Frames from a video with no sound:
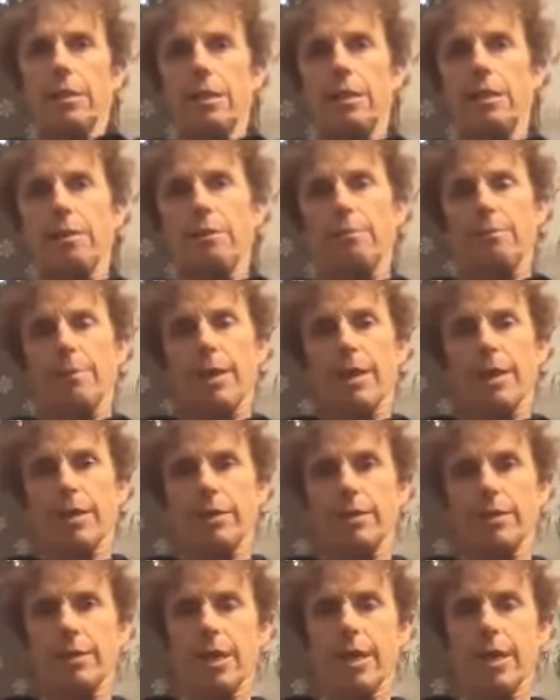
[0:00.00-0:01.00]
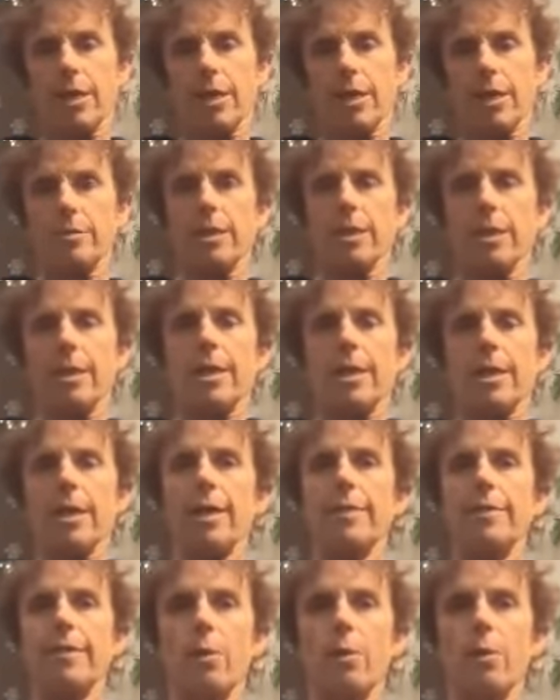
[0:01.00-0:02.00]
And back down.
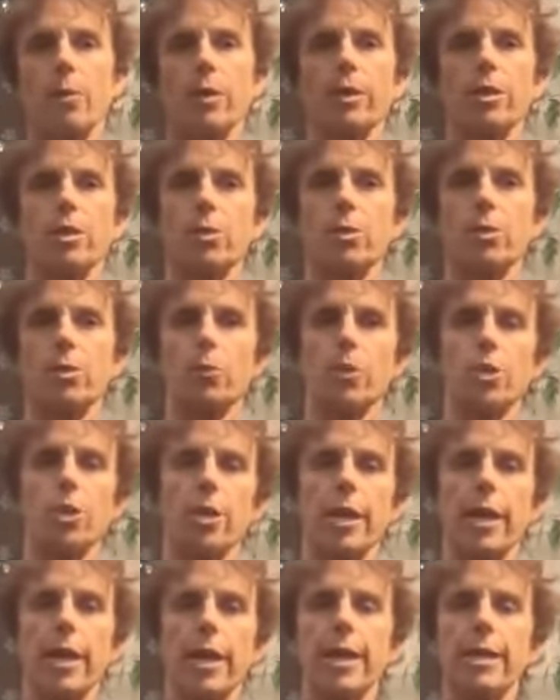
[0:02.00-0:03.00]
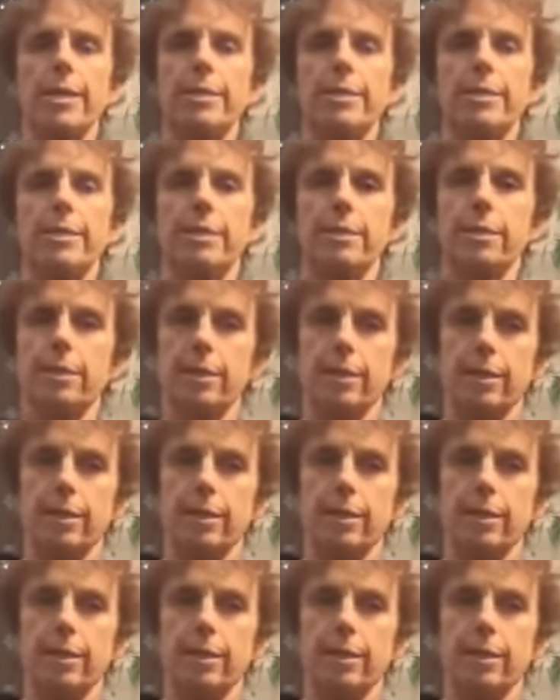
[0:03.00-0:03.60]
And now we're going to switch our hands.